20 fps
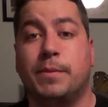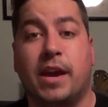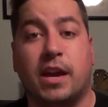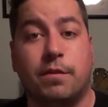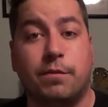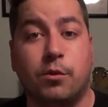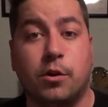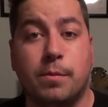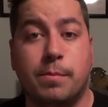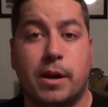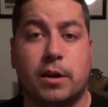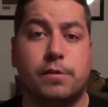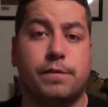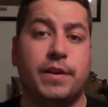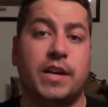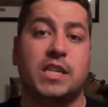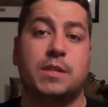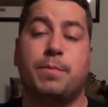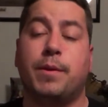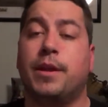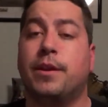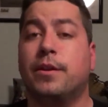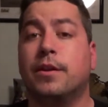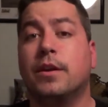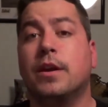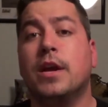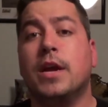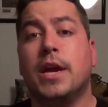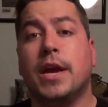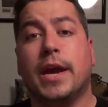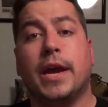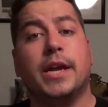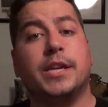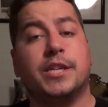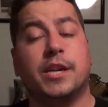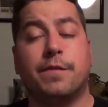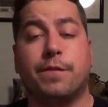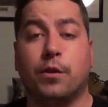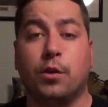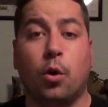McAvoy, Michael Fassbender, and
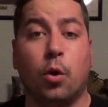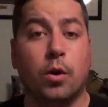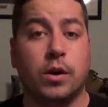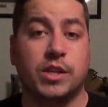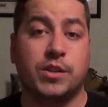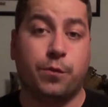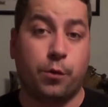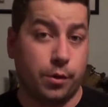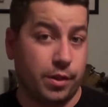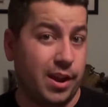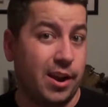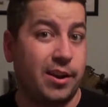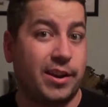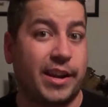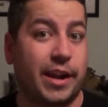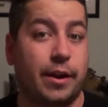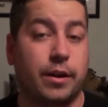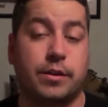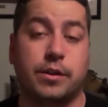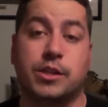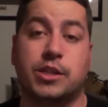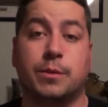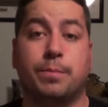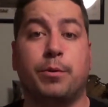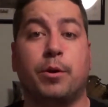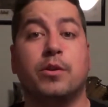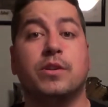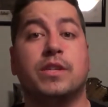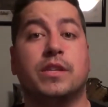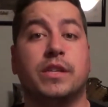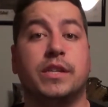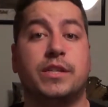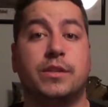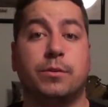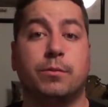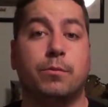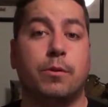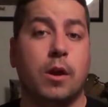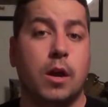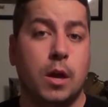Jennifer Lawrence for their characters supposedly
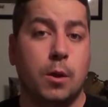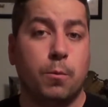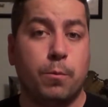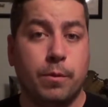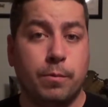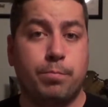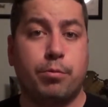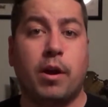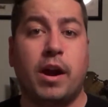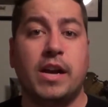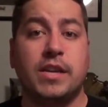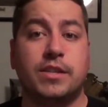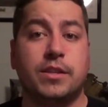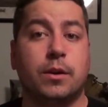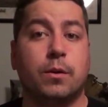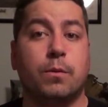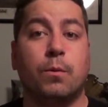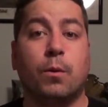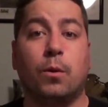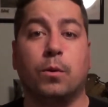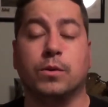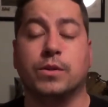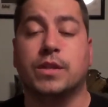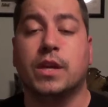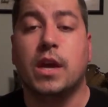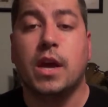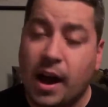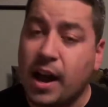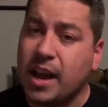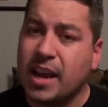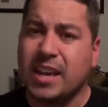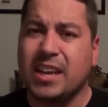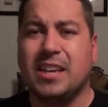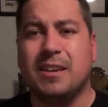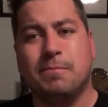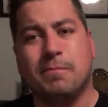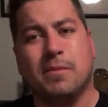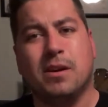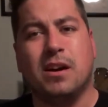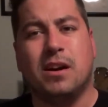to reprise their roles. I
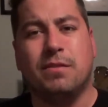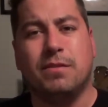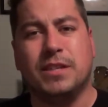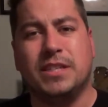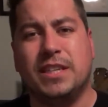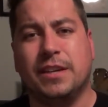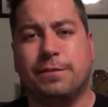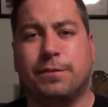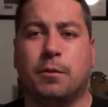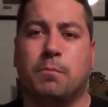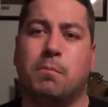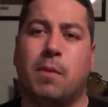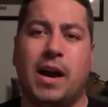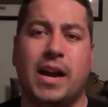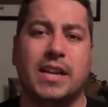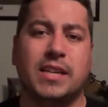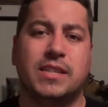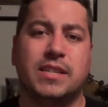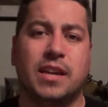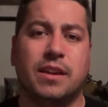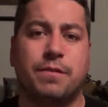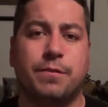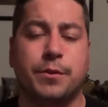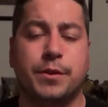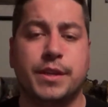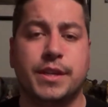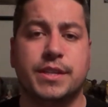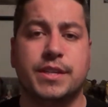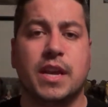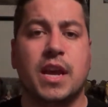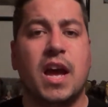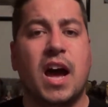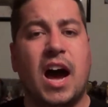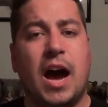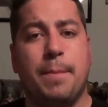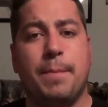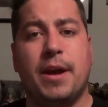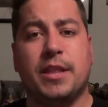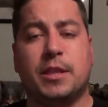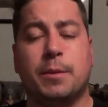am of a different mindset for this.
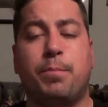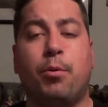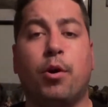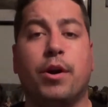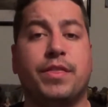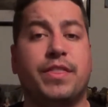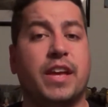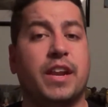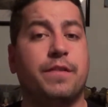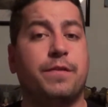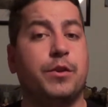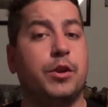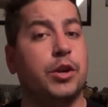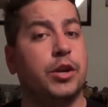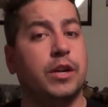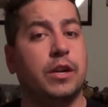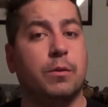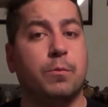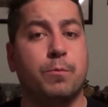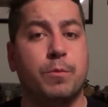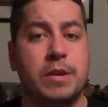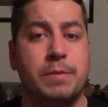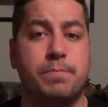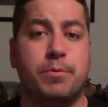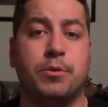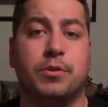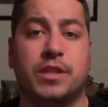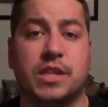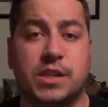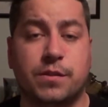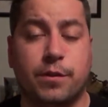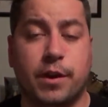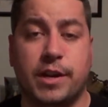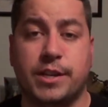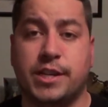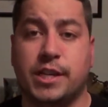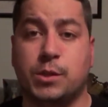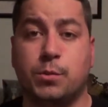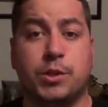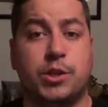I'm at the point that if you're going to reboot this
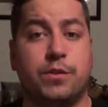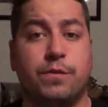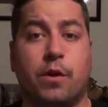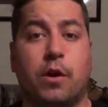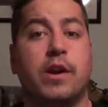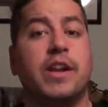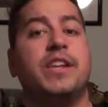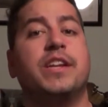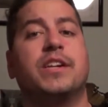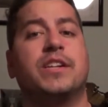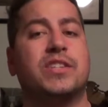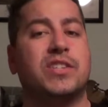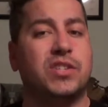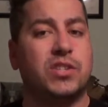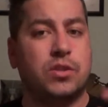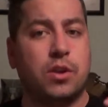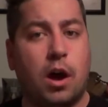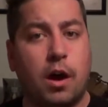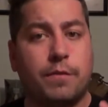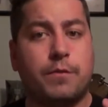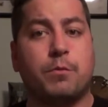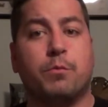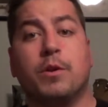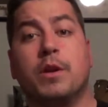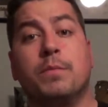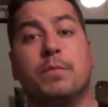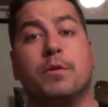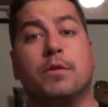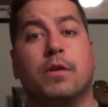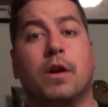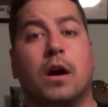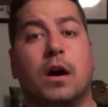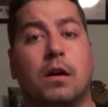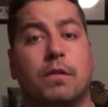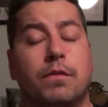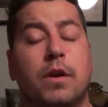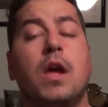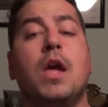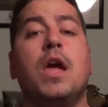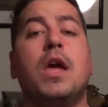franchise, which you've already done a soft reboot
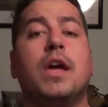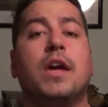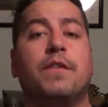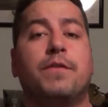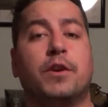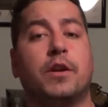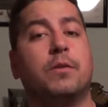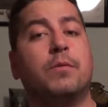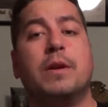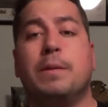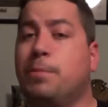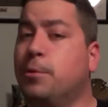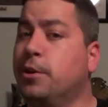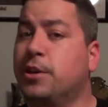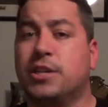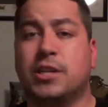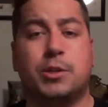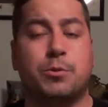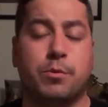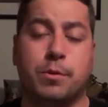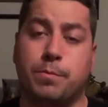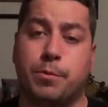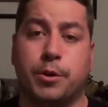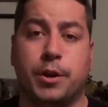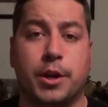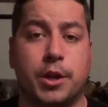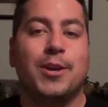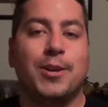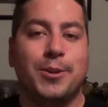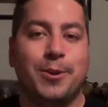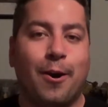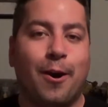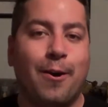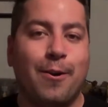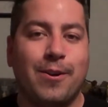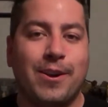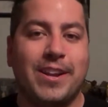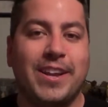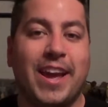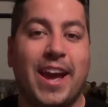of, if you're going to reboot it, just reboot it. You
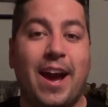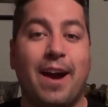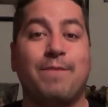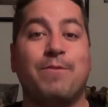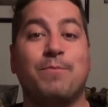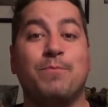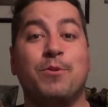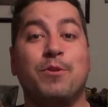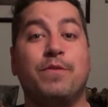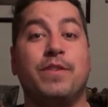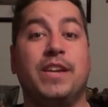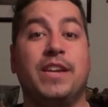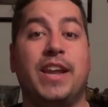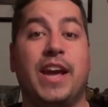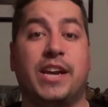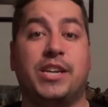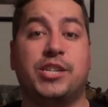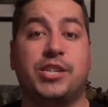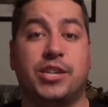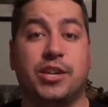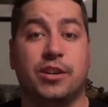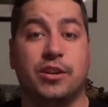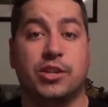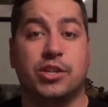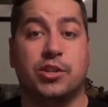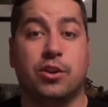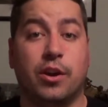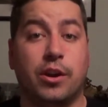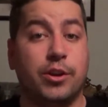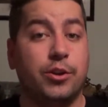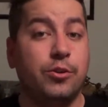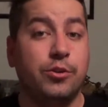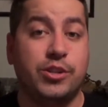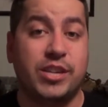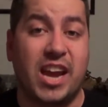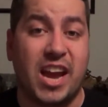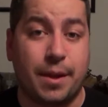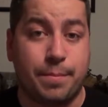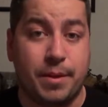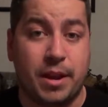already have a movie next year starring Hugh
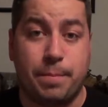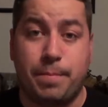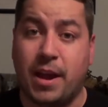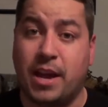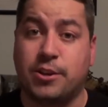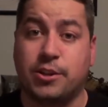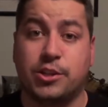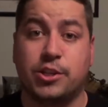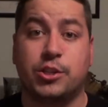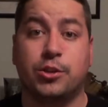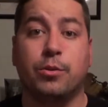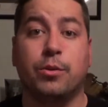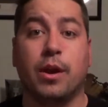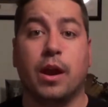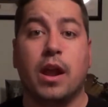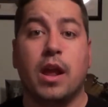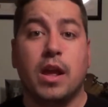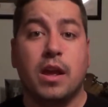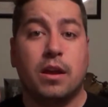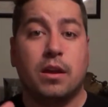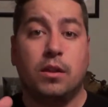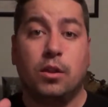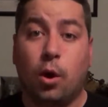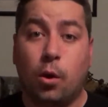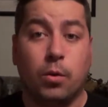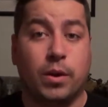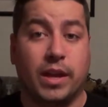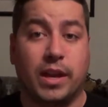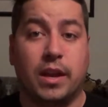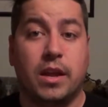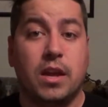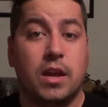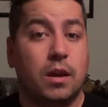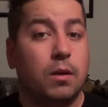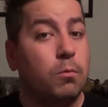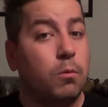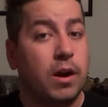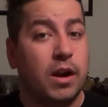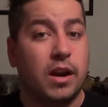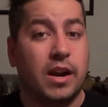Jackman and Patrick Stewart, Logan,
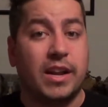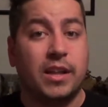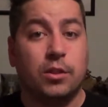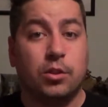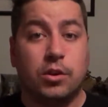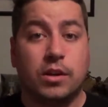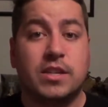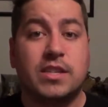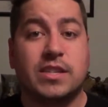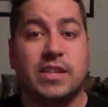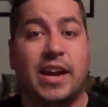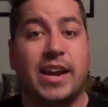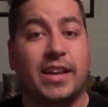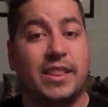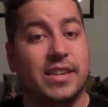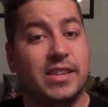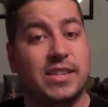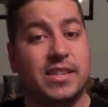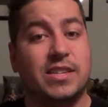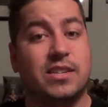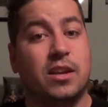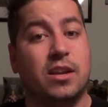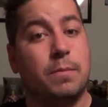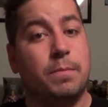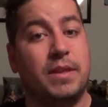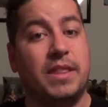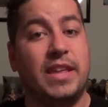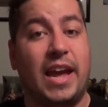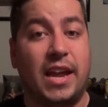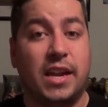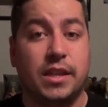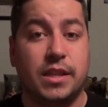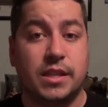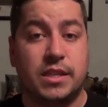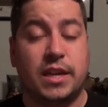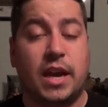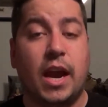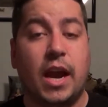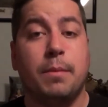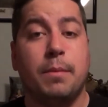where it looks like this is going to be the end of
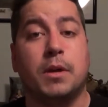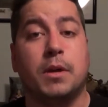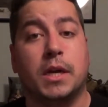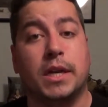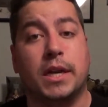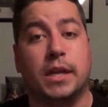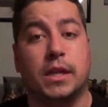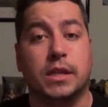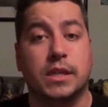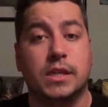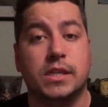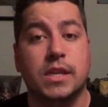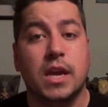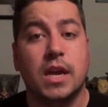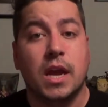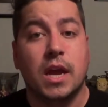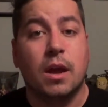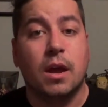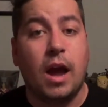the timeline at least.